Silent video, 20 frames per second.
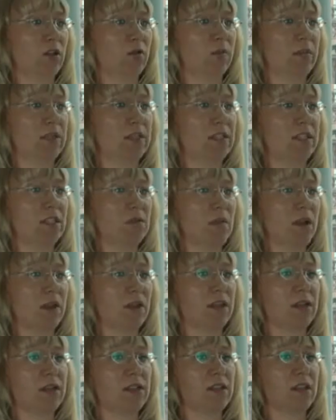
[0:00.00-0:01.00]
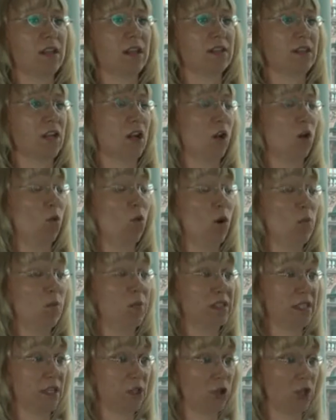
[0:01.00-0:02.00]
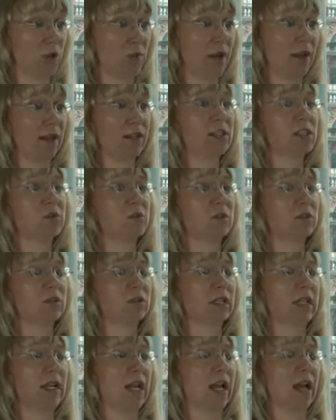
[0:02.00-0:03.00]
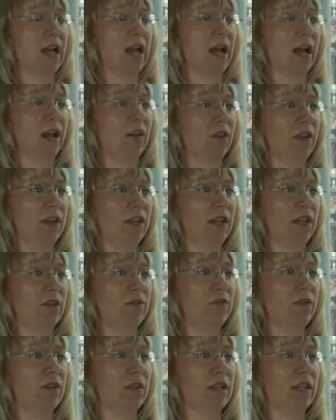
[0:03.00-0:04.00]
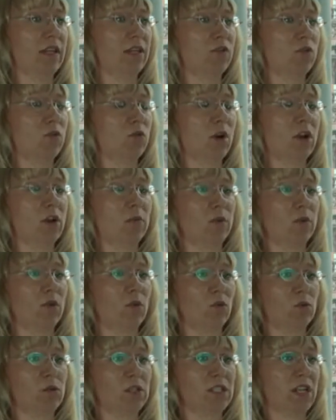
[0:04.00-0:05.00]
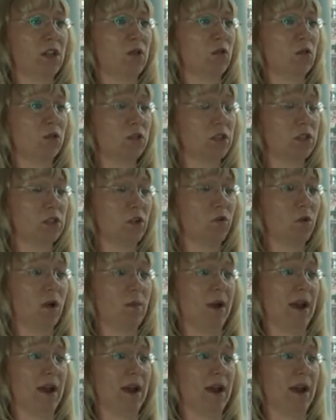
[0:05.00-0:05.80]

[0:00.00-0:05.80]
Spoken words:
that business methods as a whole were potentially patentable, and they left the door open also on software